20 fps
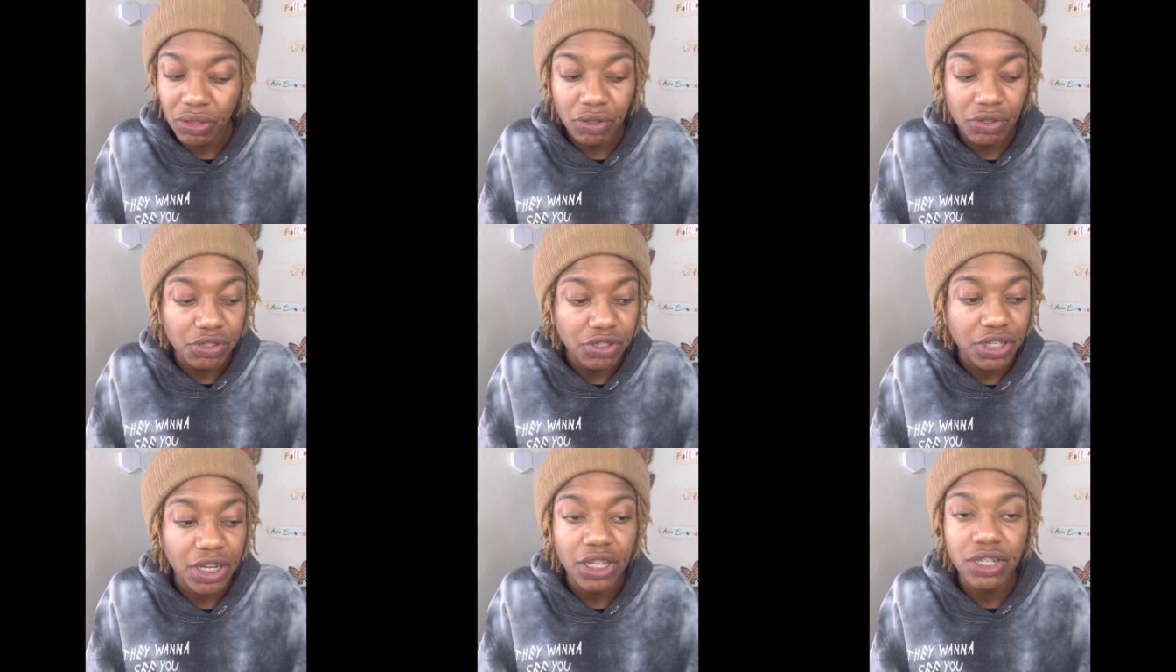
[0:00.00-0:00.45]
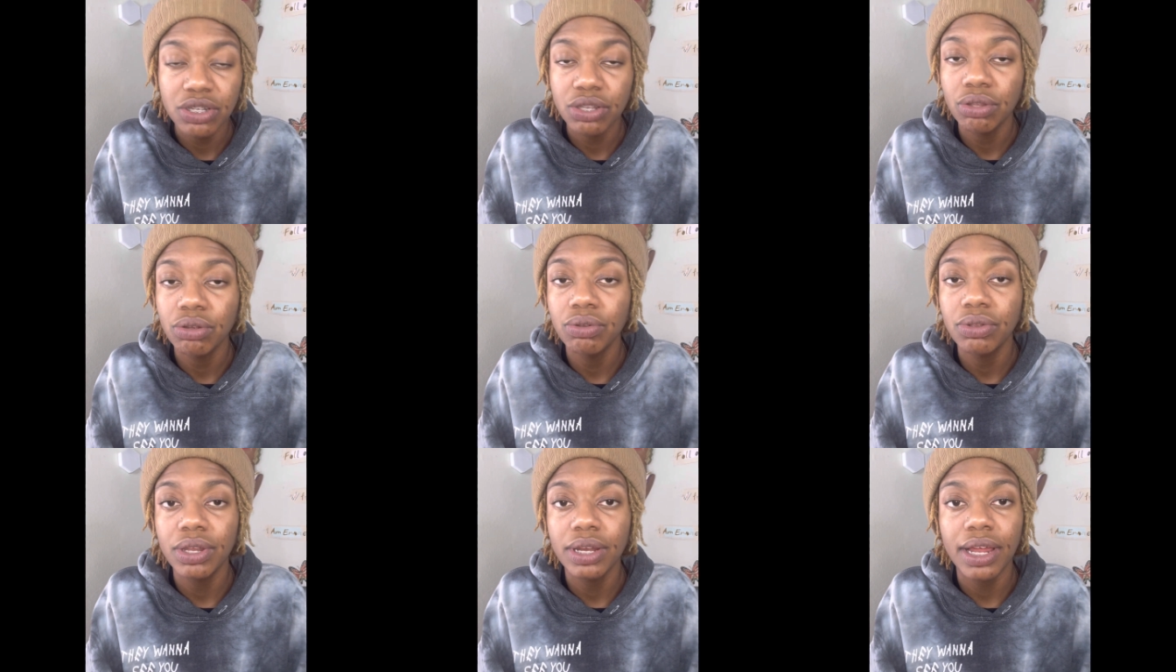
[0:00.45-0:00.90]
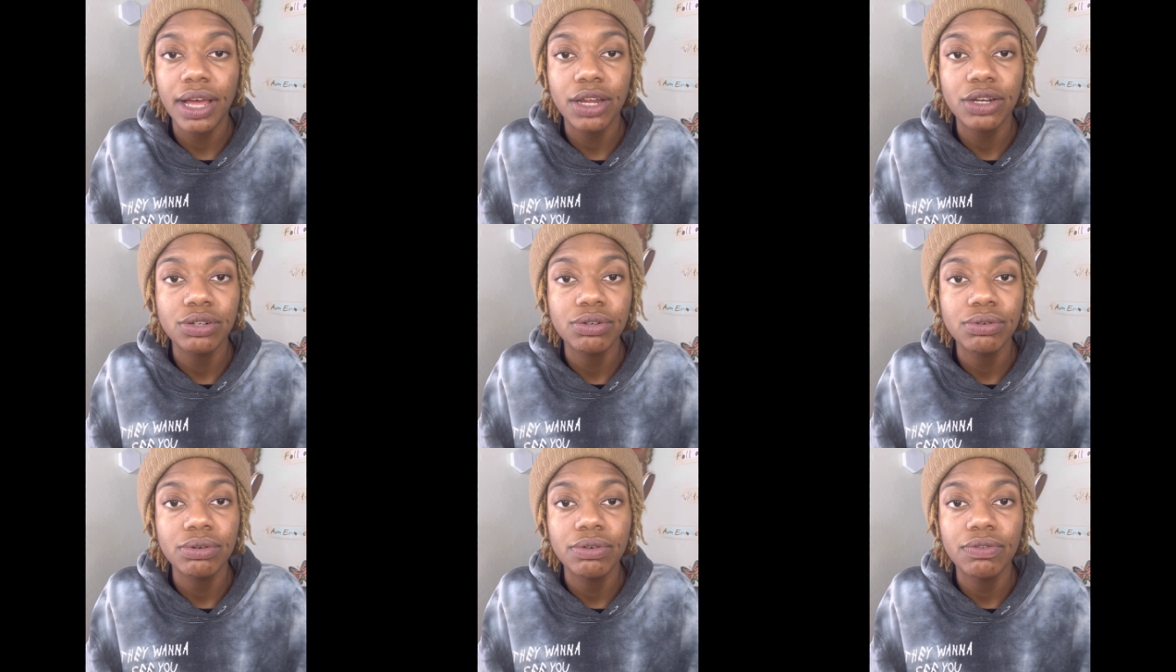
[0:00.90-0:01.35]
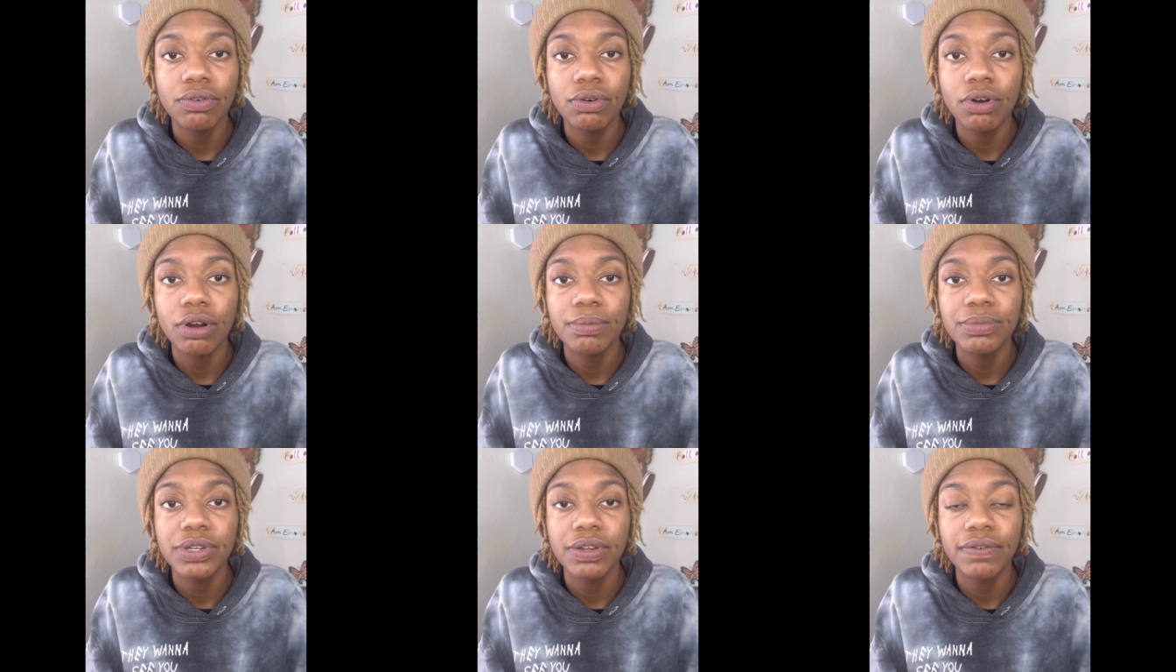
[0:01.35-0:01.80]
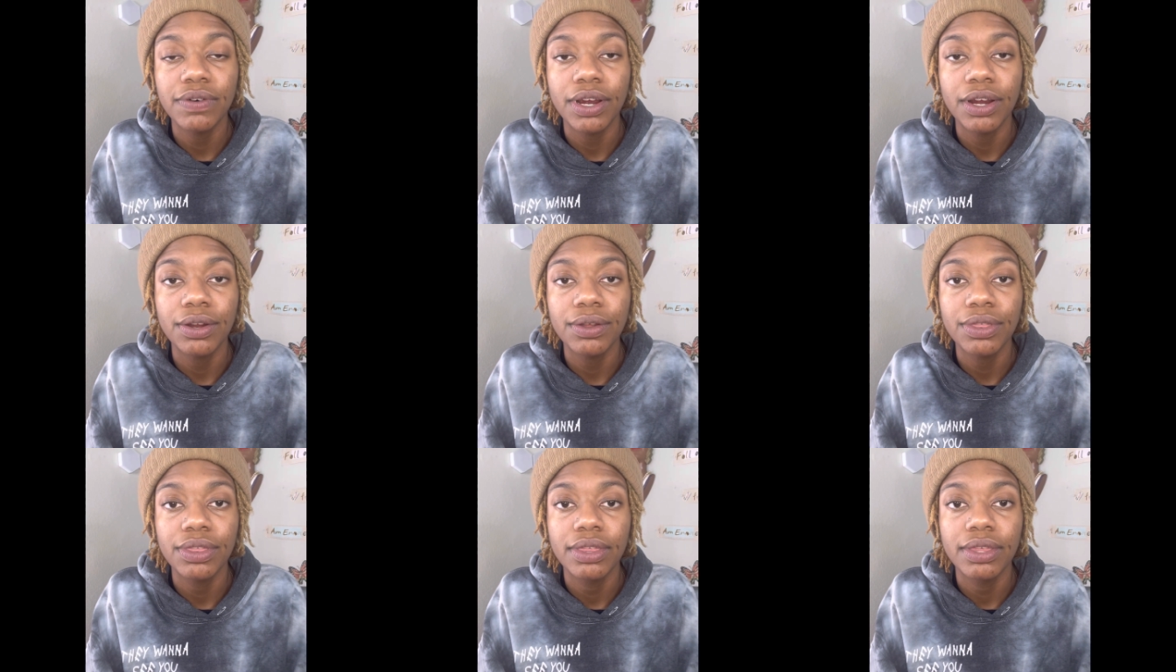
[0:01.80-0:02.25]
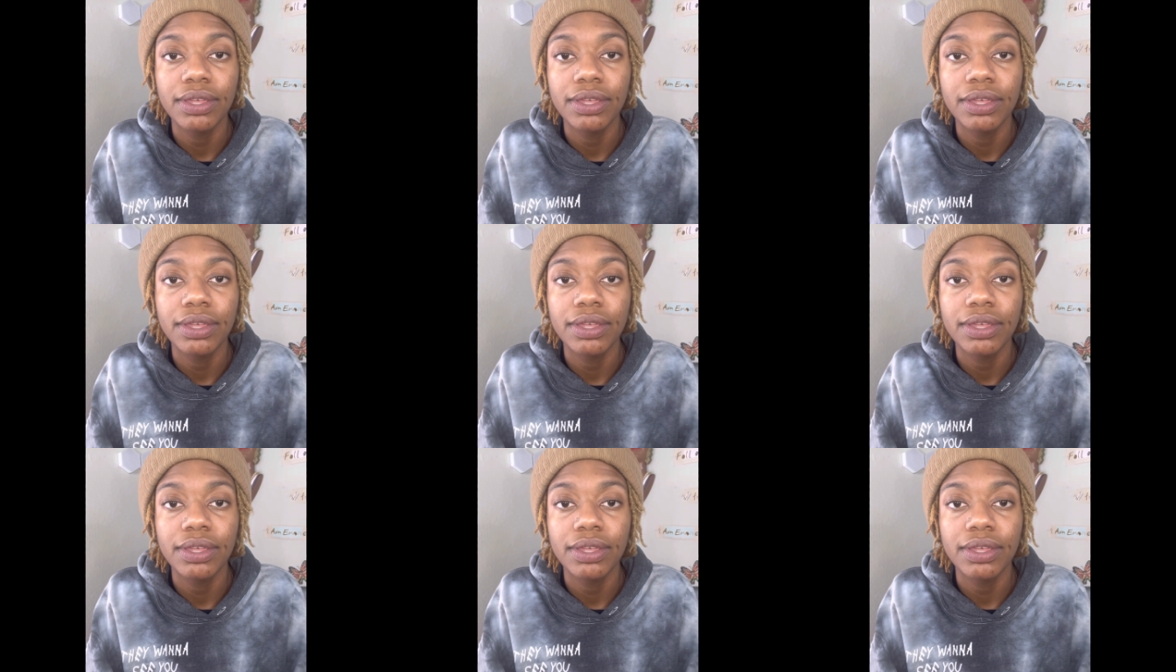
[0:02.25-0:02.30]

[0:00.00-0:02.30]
just through the natural forms of earth.